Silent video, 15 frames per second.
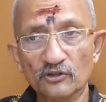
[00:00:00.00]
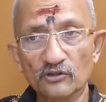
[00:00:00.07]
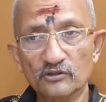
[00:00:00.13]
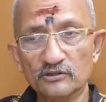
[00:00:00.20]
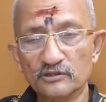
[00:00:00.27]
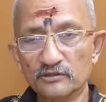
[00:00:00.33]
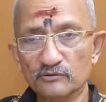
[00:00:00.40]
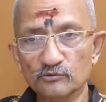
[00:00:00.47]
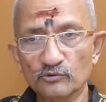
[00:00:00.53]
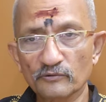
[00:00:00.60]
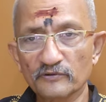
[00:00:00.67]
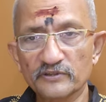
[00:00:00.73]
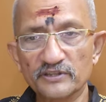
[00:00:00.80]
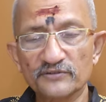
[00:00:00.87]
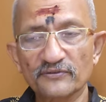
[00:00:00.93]
or
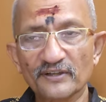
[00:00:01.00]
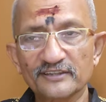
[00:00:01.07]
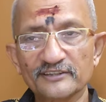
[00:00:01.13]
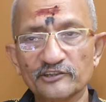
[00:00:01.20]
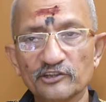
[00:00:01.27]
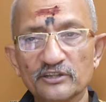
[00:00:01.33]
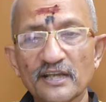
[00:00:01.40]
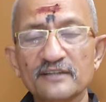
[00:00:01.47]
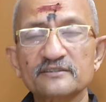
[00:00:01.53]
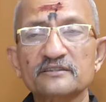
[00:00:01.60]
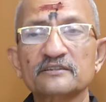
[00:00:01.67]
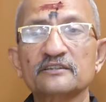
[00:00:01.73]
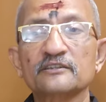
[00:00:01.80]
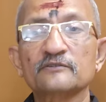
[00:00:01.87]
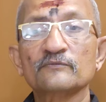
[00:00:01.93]
whoever is filing your tax
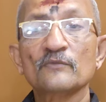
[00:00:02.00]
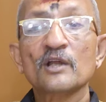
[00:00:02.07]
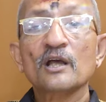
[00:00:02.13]
return.